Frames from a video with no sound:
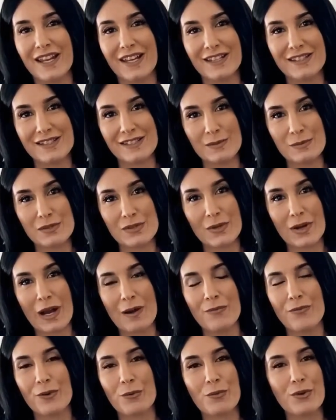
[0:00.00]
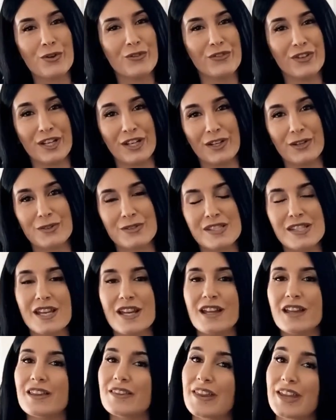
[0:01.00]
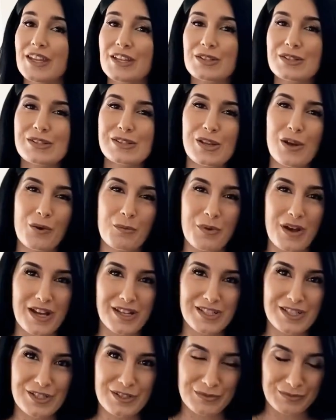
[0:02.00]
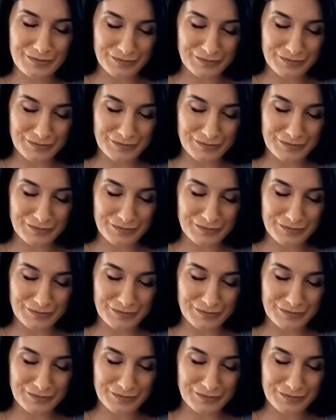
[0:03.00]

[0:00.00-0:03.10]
and subscribe for more videos. Thank you so much.